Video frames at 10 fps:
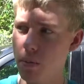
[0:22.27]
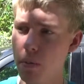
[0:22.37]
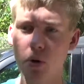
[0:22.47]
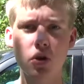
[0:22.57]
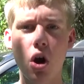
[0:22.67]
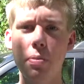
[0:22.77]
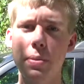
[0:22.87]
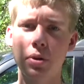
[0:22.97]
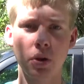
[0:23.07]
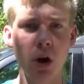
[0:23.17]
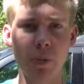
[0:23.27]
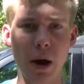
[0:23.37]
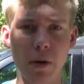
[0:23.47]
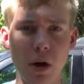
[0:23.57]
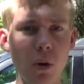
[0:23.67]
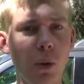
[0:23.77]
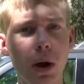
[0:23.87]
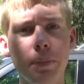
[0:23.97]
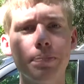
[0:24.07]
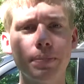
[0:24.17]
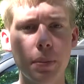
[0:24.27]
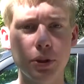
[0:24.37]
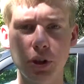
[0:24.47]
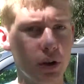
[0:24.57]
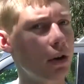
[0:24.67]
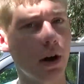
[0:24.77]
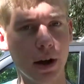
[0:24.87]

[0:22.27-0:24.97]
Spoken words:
most car people don't know about? Well, I'm going to be showing you right